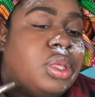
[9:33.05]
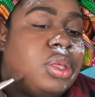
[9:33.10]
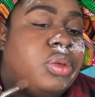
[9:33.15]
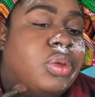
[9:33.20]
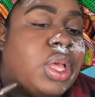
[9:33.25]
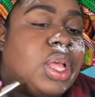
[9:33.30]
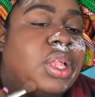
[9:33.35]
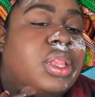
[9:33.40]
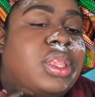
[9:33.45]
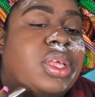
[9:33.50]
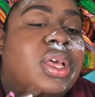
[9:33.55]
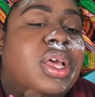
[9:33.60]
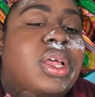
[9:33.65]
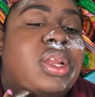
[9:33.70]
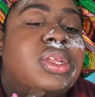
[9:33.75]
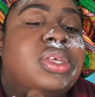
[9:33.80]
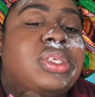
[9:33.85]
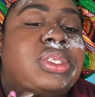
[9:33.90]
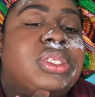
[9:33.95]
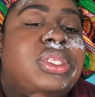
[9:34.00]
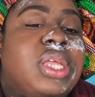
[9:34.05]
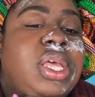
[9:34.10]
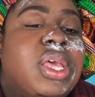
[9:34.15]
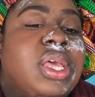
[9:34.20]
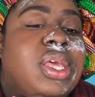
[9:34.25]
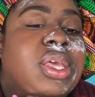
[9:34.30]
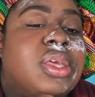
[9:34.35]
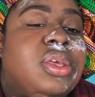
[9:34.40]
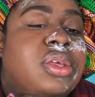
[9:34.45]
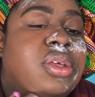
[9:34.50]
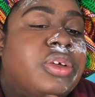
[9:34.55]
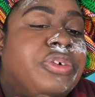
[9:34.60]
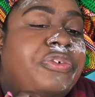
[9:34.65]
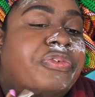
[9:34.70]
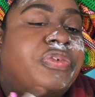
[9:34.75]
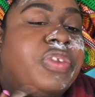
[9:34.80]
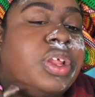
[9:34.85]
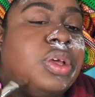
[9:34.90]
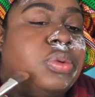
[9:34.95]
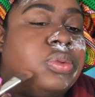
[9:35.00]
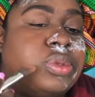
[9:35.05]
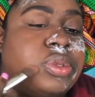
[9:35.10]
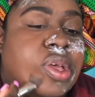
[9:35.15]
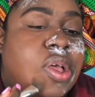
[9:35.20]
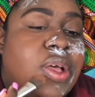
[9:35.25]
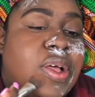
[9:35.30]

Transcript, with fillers: then you have to kind of stay afloat to